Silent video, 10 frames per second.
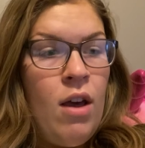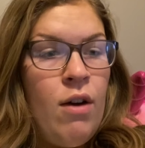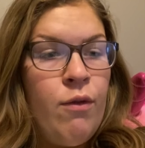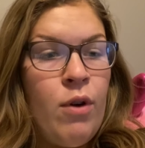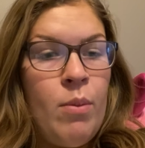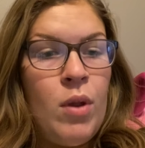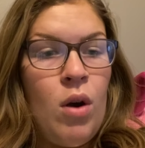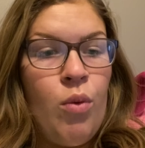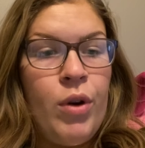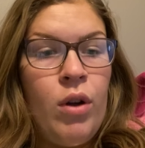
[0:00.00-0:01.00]
from
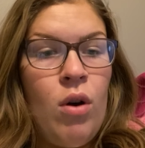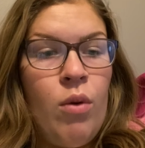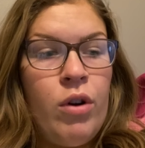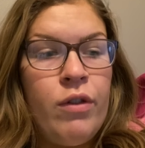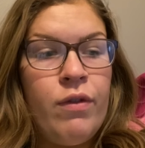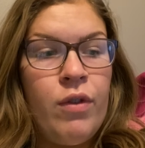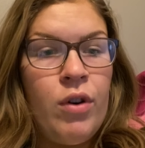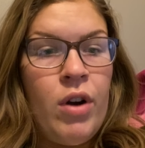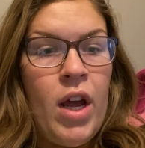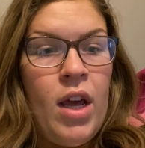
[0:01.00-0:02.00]
the real owner
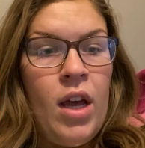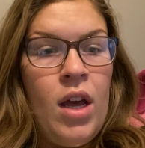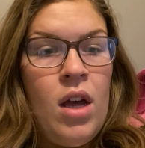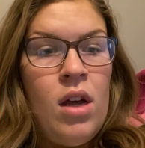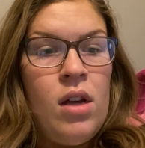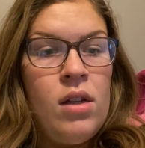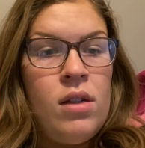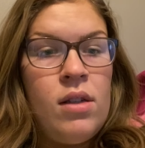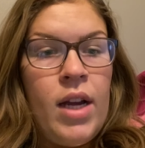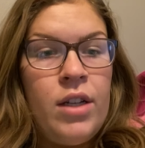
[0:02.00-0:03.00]
for a
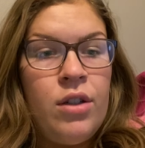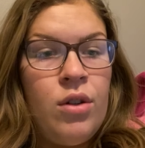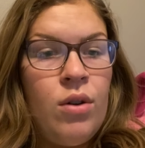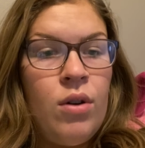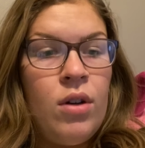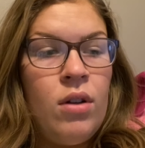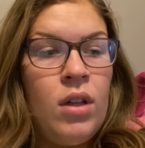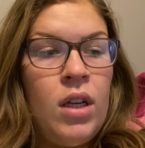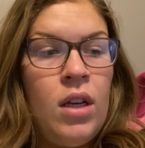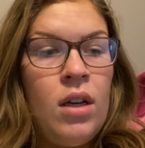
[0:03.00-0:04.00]

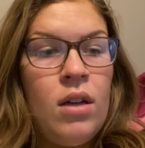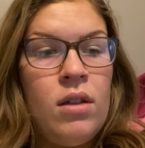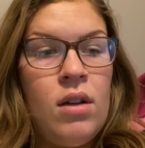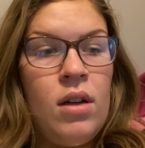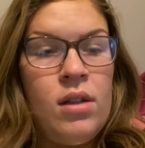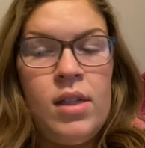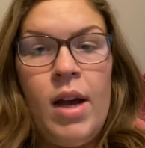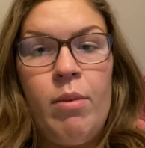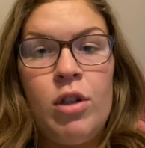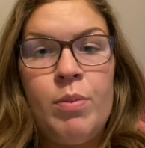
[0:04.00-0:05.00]
statutorily
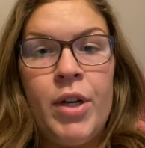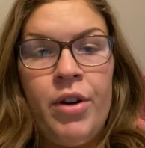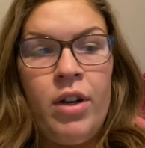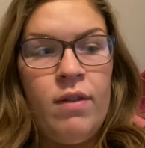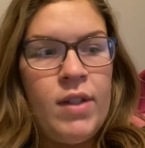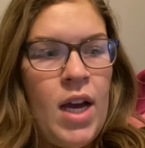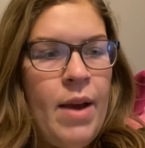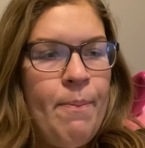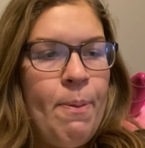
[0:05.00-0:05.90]
established period of time.